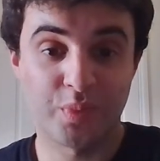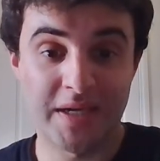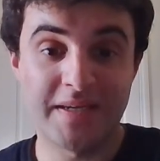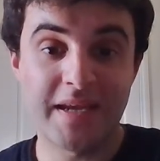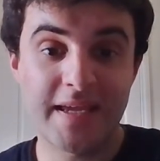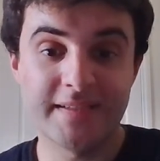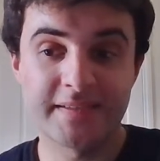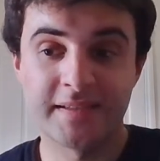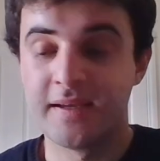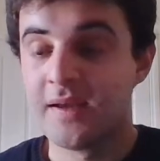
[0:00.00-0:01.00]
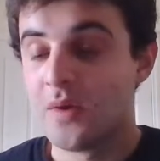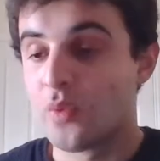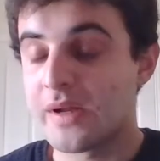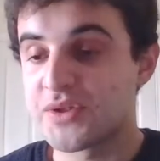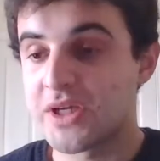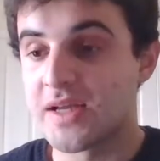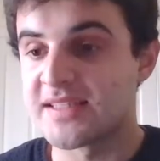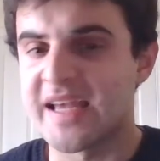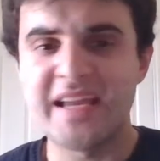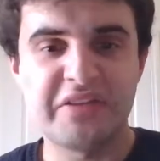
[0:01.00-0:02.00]
neat. What else can I
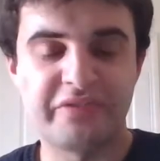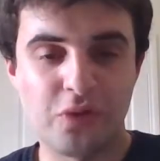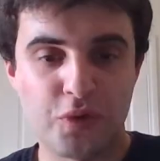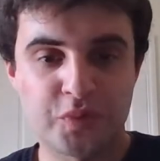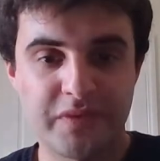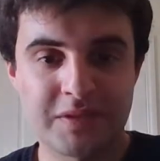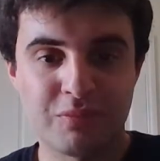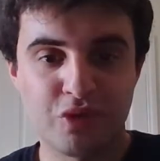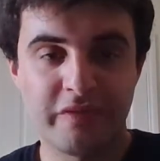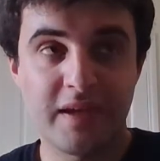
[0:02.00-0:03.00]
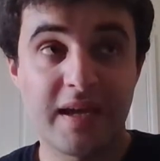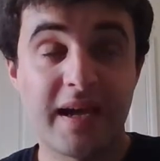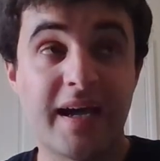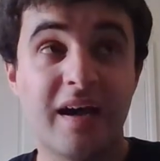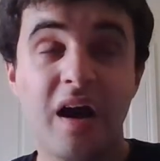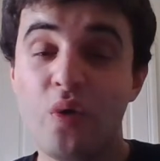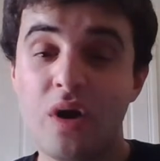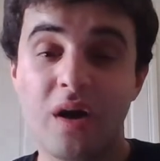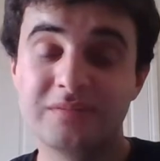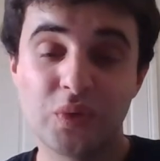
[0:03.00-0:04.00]
say? Any flaws with this movie?
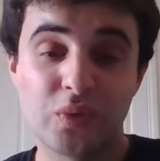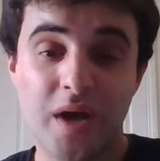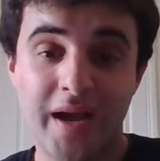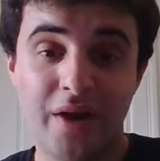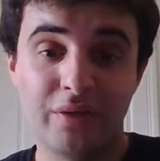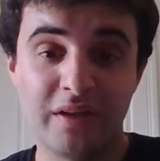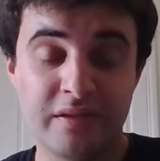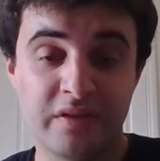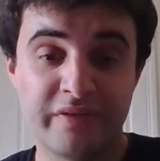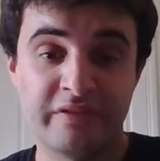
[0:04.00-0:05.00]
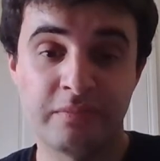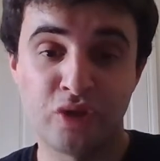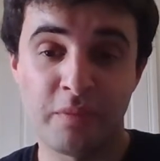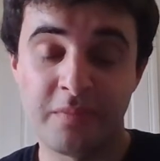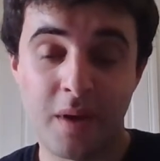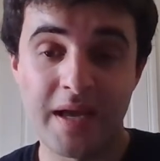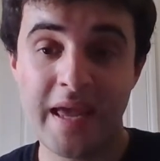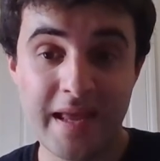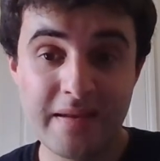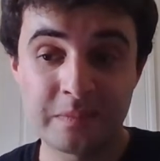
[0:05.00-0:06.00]
Look, I can't really think of any from the top of my
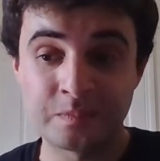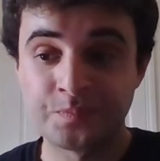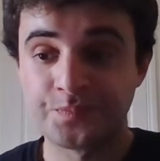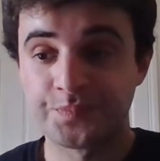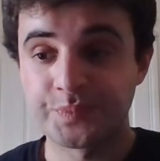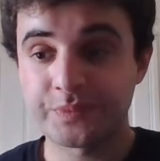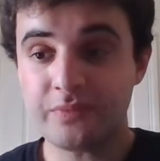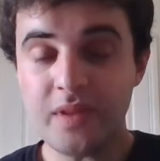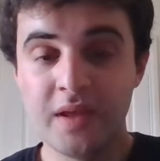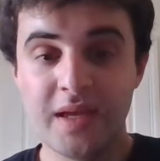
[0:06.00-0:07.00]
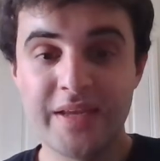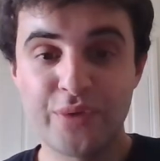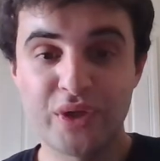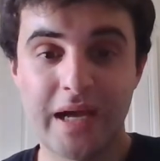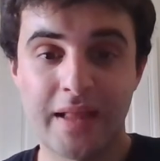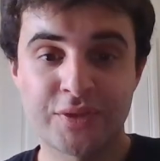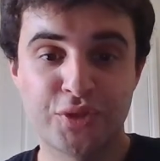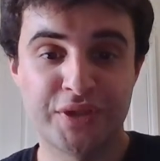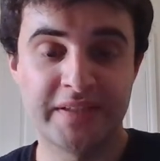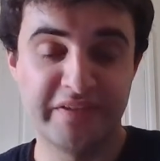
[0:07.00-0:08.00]
head. In regards to
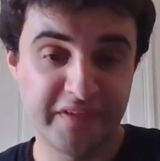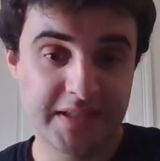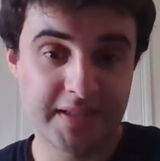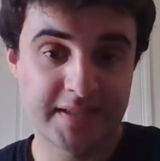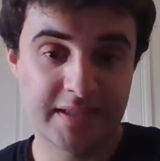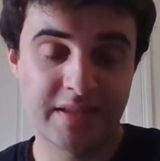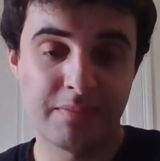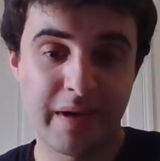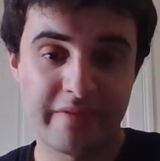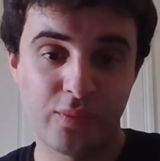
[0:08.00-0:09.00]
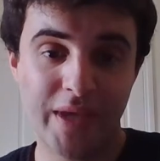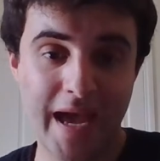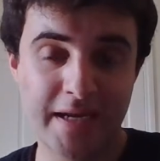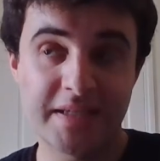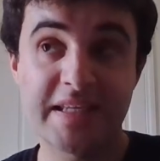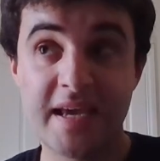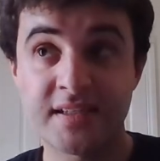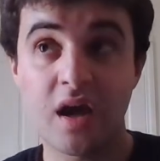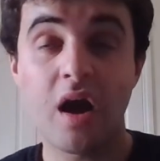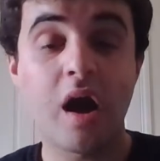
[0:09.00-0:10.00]
significance in the Marvel canon, yes,
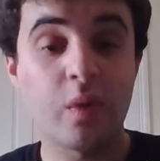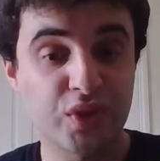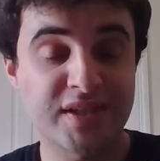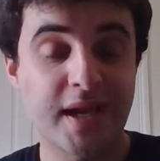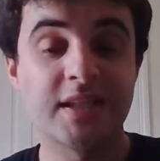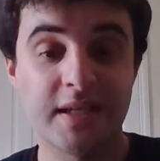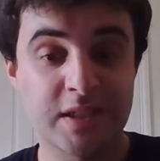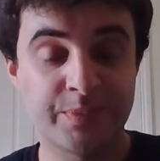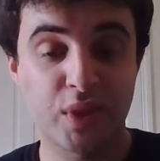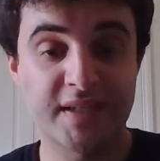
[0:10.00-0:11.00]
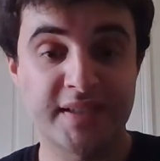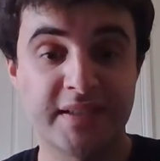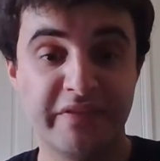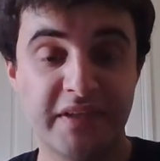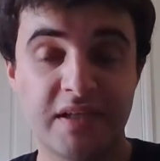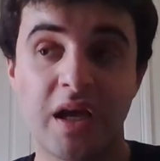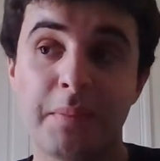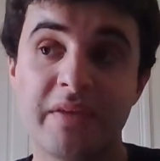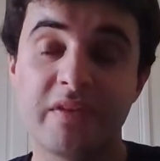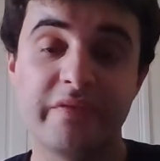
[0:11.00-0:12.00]
I would say it is pretty significant. I
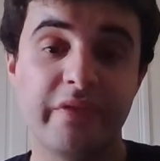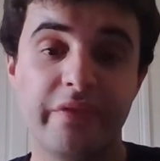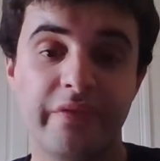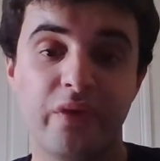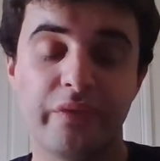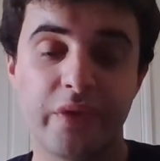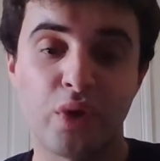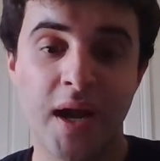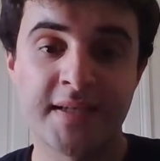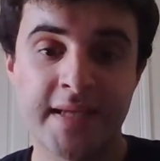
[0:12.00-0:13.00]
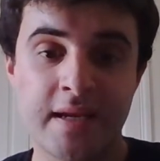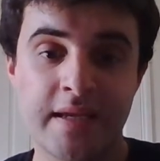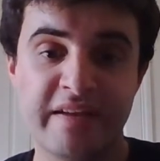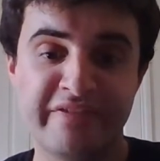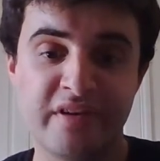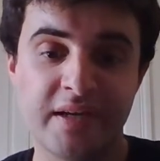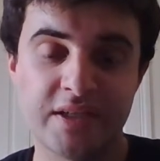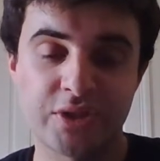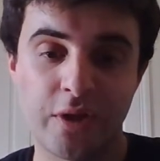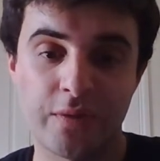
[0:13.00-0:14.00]
mean, there aren't any Infinity
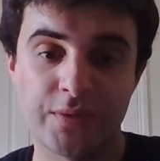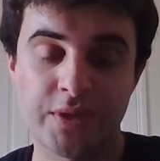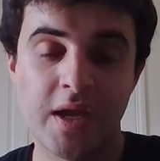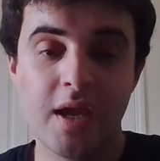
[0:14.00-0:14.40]
Stones